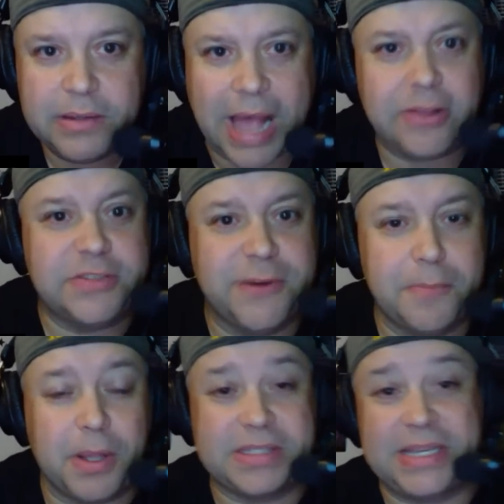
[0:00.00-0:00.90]
College
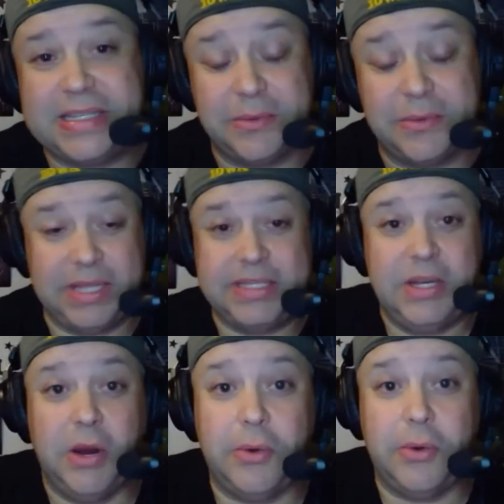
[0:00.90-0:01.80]
football season, well, as you
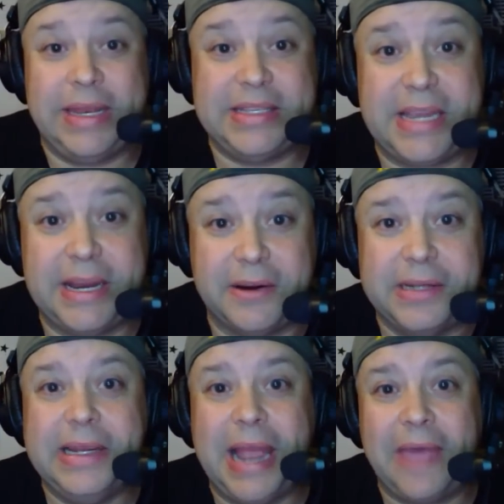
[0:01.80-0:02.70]
know, it is here.
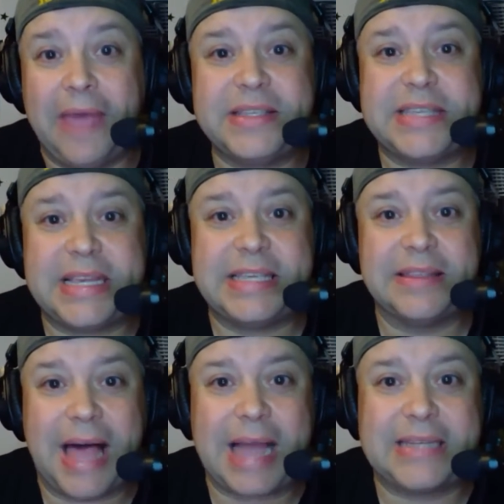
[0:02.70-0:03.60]
And this
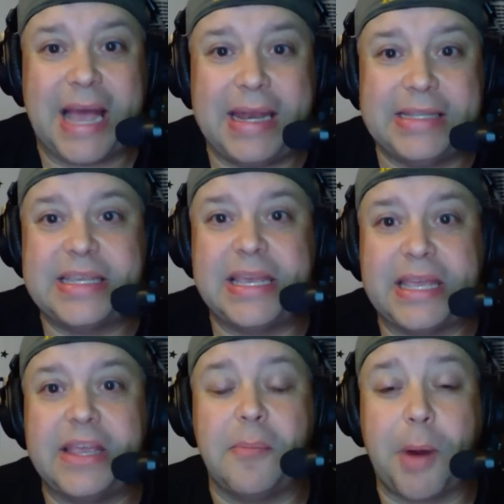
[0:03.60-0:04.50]
season, Locked On is
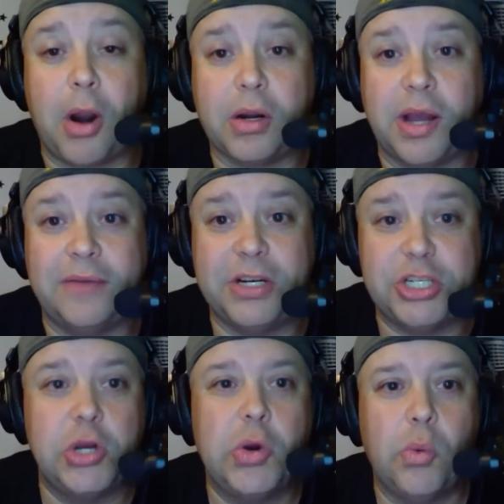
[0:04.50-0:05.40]
kicking up our
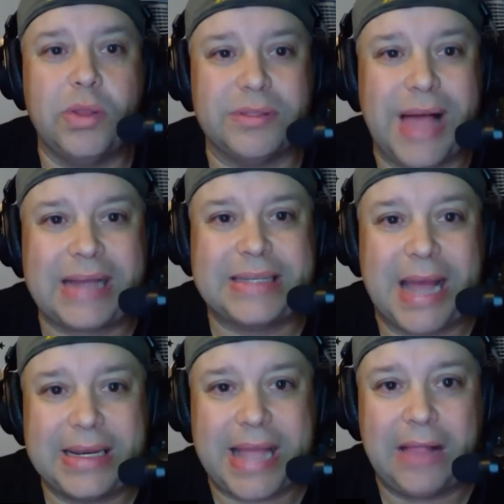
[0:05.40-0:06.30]
coverage with Locked
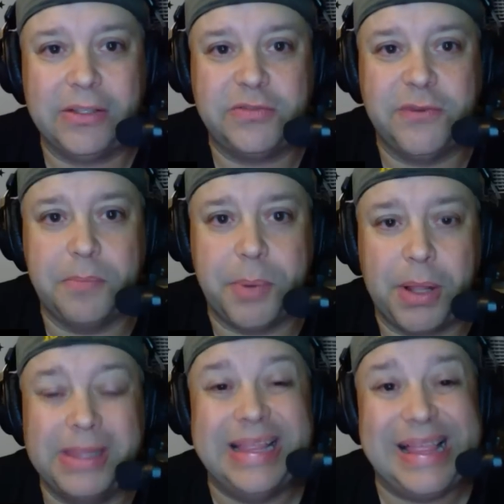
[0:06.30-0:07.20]
On College
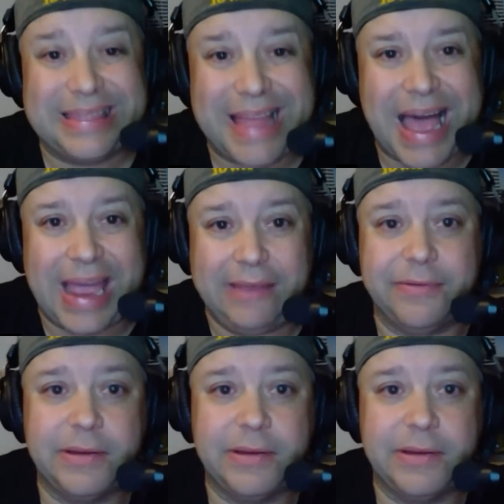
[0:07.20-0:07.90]
Football Live.